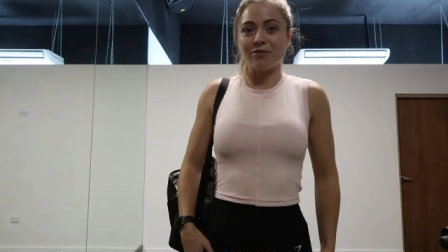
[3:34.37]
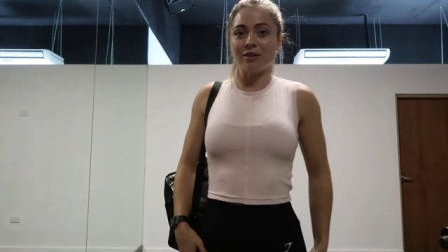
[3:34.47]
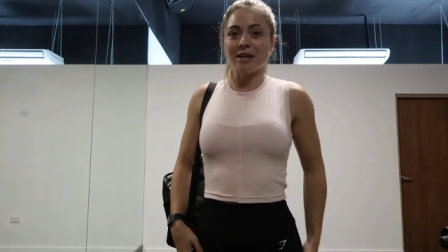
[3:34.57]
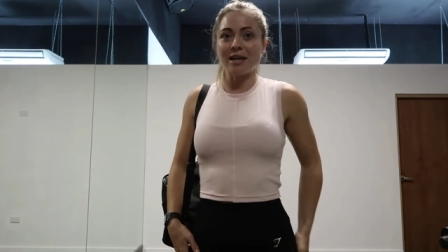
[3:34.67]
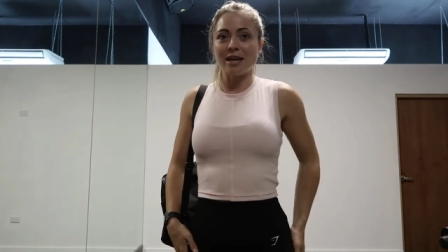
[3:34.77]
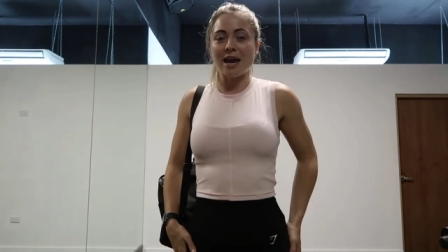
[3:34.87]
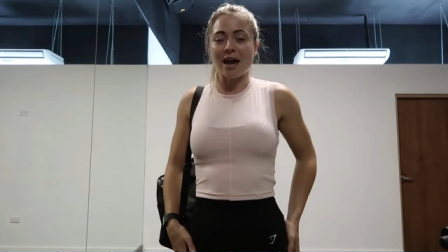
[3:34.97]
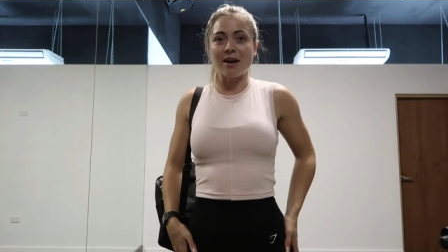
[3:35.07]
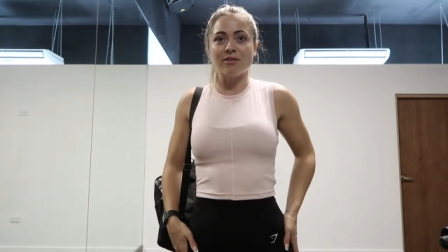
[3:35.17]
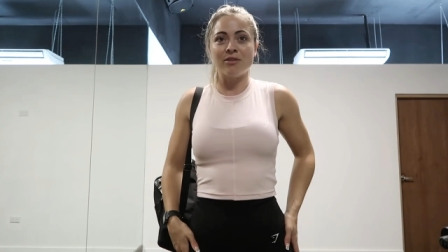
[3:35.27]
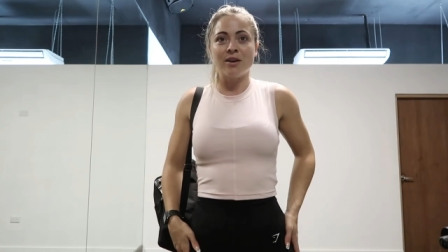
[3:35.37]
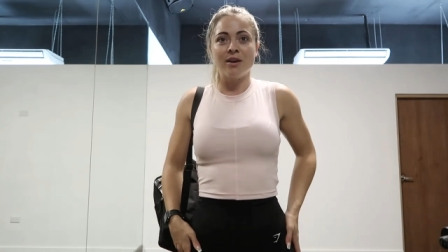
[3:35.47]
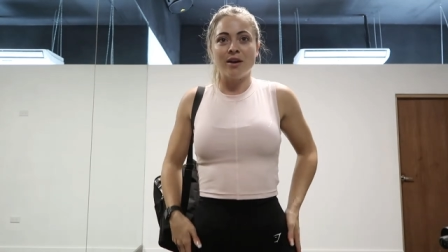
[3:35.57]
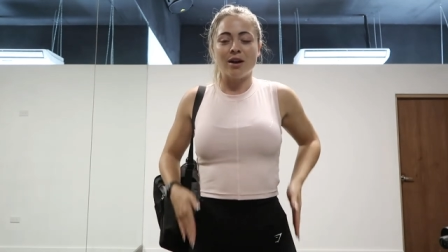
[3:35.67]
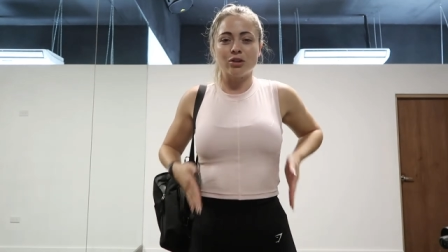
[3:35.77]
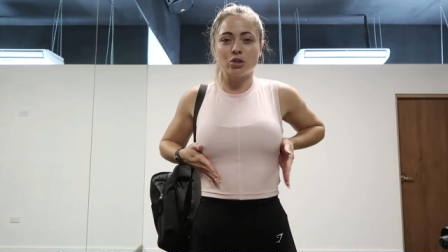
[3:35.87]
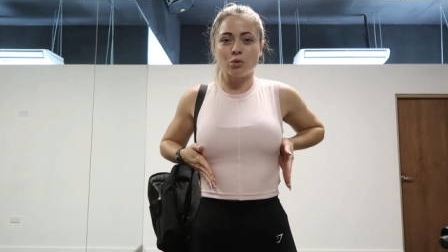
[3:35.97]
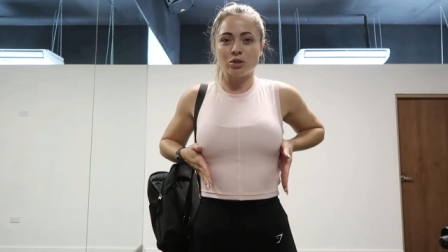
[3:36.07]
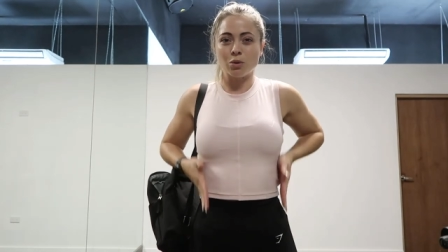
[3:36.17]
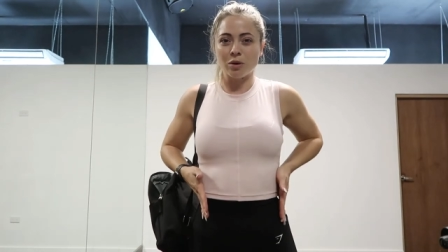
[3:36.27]
feel like they have a
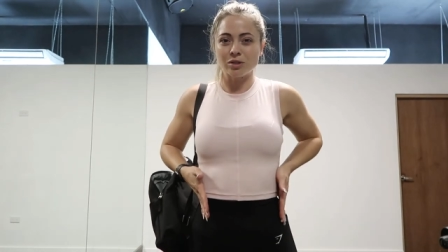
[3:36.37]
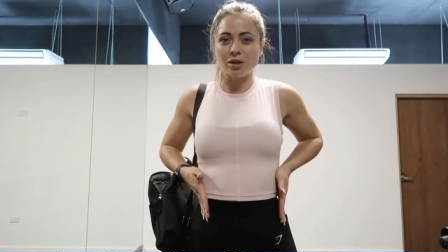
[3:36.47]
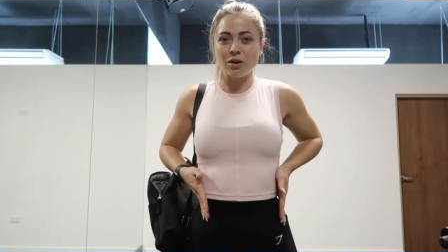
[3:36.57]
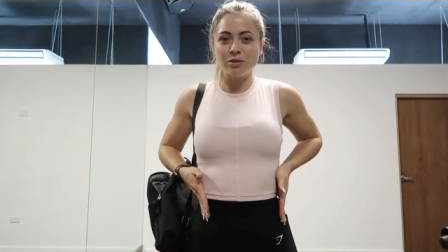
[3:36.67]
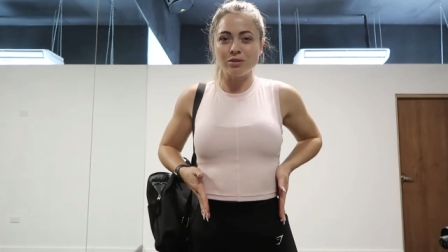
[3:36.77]
short torso.